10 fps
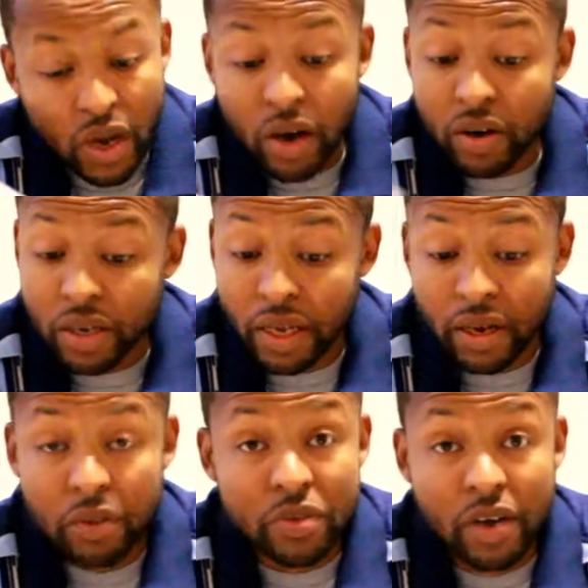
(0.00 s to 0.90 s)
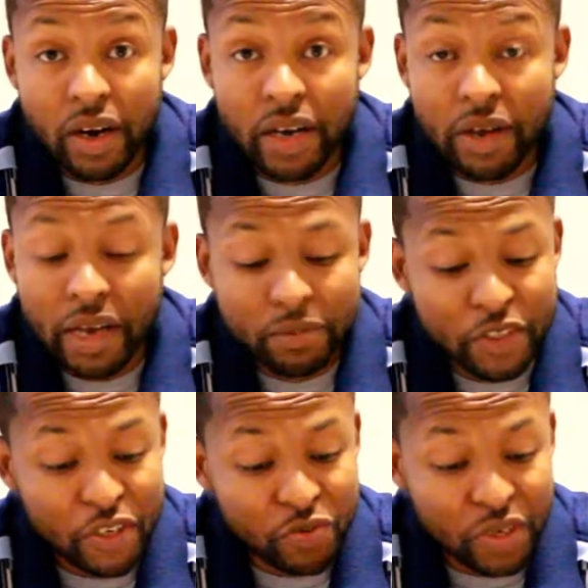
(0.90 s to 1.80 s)
Oh, okay. I'm sorry.
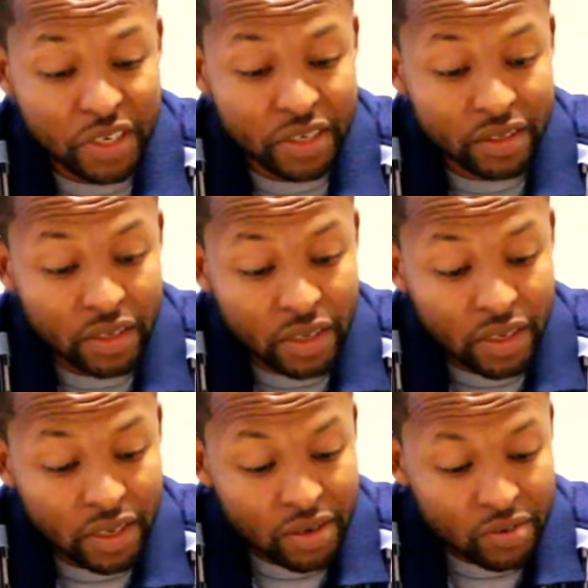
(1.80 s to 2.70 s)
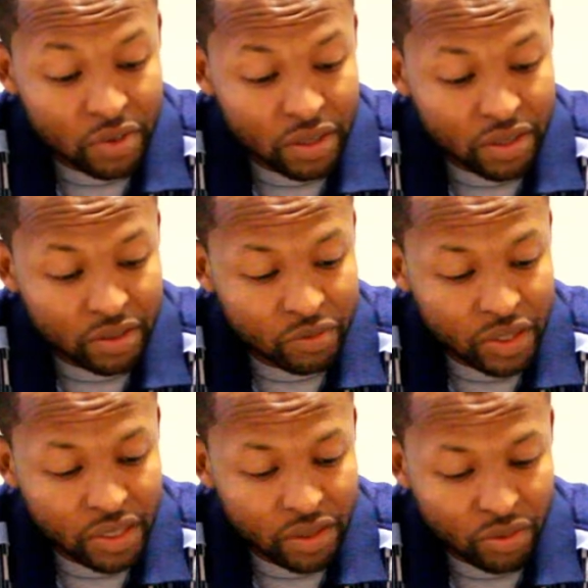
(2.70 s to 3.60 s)
I'm just reading. Well,
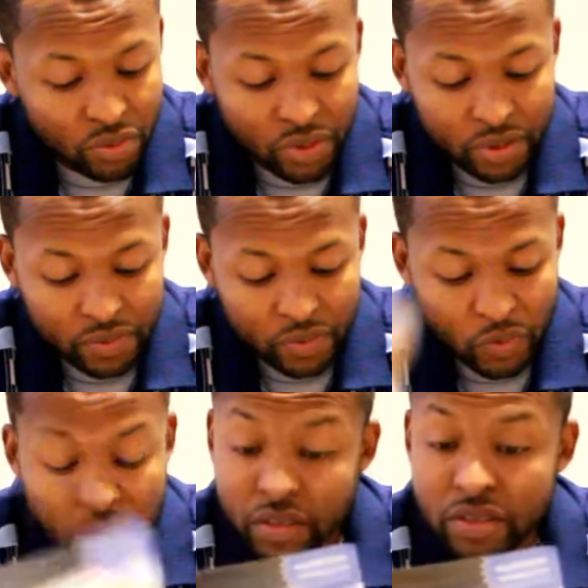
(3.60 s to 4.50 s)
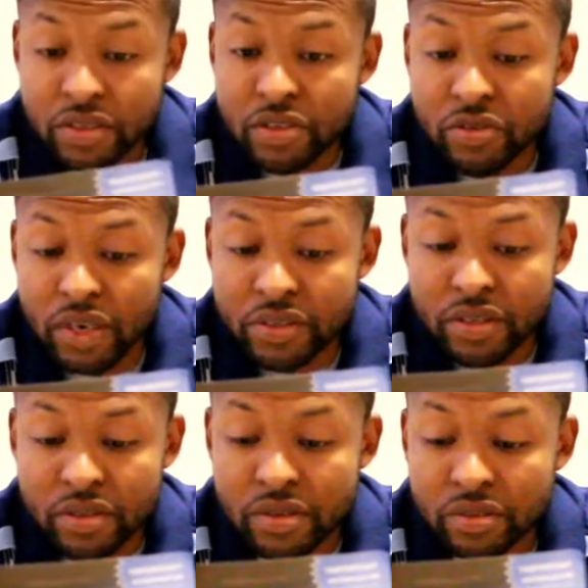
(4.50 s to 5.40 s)
what in the world? Well, it's
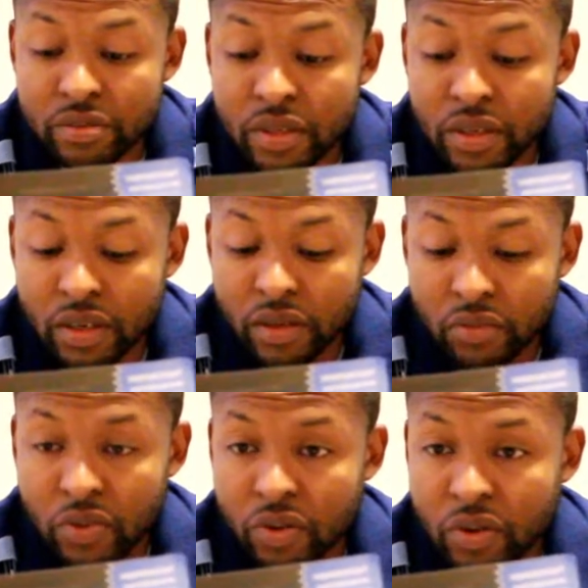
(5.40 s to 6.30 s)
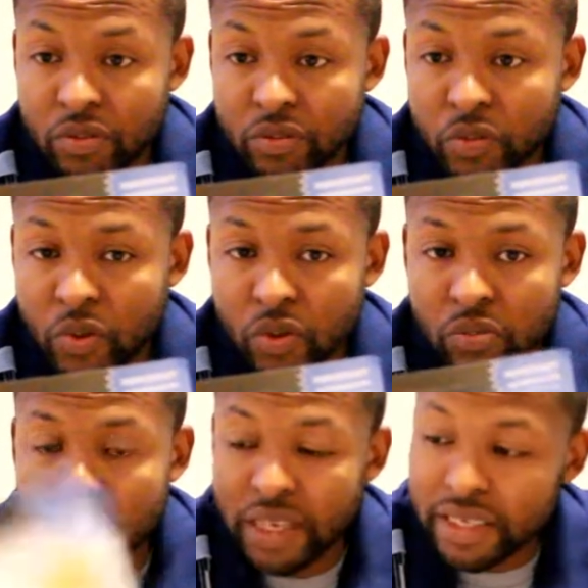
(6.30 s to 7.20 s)
instructions. Well,
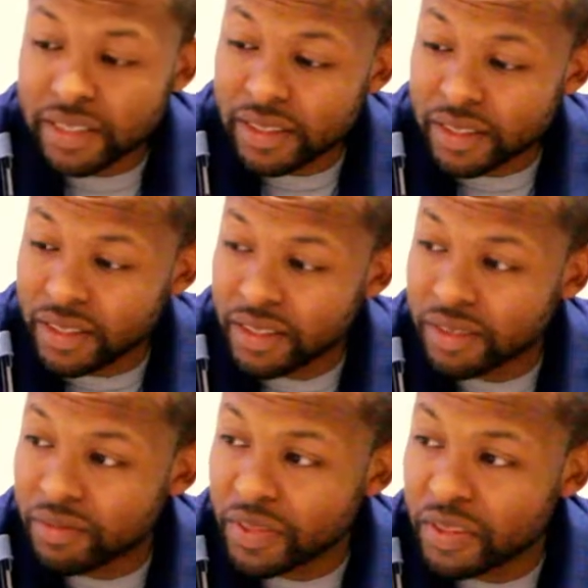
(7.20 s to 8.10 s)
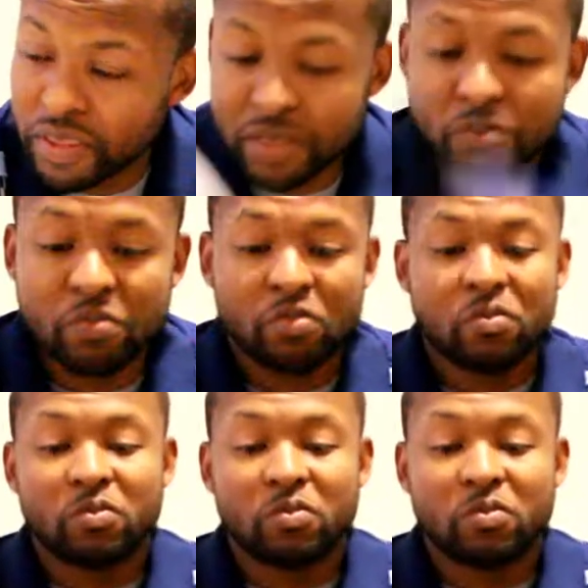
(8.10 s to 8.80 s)
Lord bless this. This is some